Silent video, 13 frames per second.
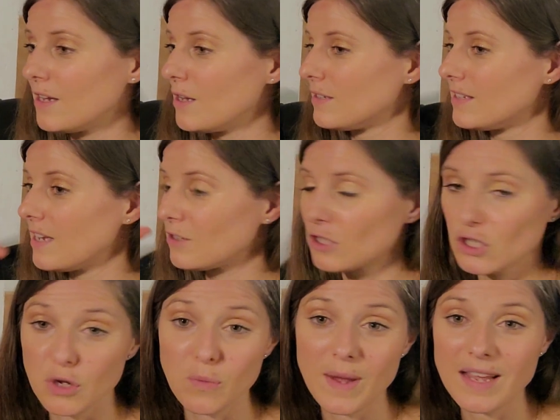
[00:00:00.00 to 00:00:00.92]
since
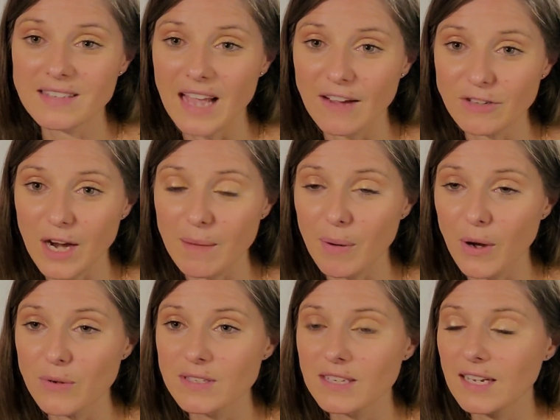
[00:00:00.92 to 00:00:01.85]
2 weeks after I
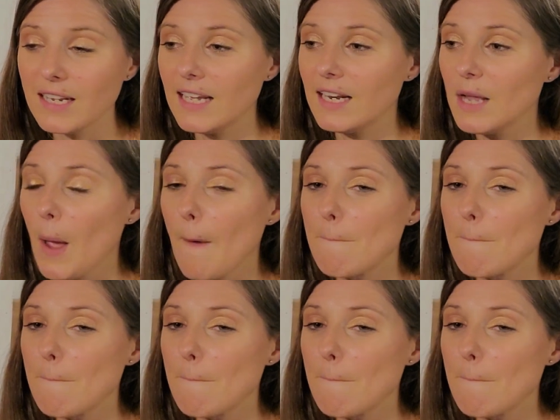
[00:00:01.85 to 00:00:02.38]
posted it,